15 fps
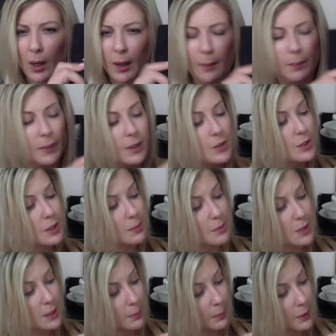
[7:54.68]
There's some
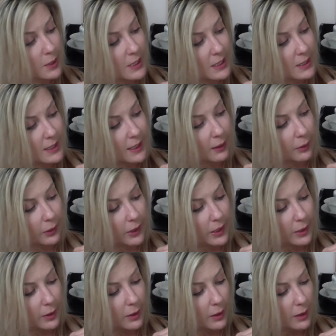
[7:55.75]
zipper detail
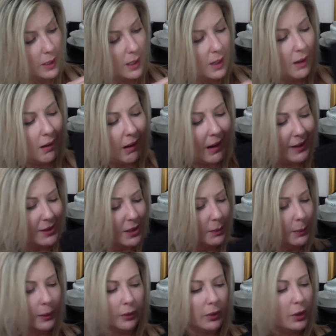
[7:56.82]
here. I
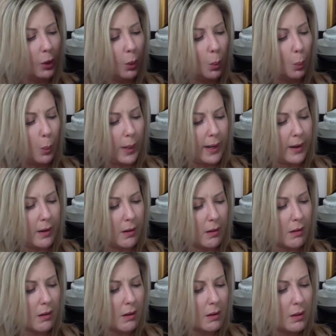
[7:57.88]
typically don't
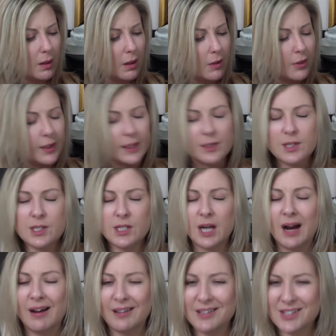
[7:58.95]
wear things
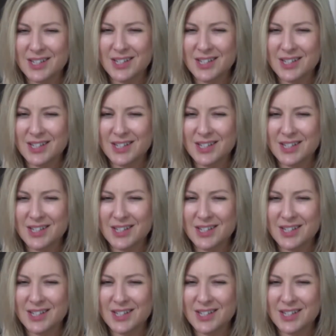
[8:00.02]
tucked